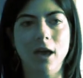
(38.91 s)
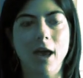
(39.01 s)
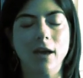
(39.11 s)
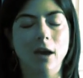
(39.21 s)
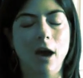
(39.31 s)

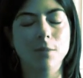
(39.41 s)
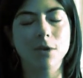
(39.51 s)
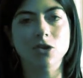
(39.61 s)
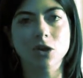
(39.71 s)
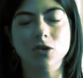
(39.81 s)
and I
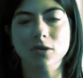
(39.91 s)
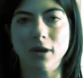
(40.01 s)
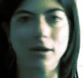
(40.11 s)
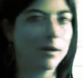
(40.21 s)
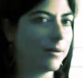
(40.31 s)
mean changes
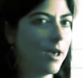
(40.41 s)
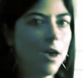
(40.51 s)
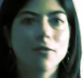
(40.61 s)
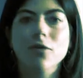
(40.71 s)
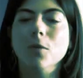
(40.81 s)
like
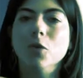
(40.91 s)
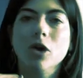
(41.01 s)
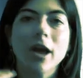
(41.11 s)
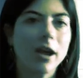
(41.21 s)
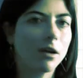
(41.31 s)
from your
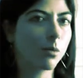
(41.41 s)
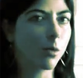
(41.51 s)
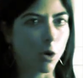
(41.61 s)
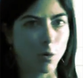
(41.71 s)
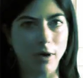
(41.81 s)
hair
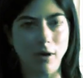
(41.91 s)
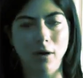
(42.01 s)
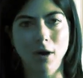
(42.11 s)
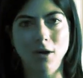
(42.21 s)
growing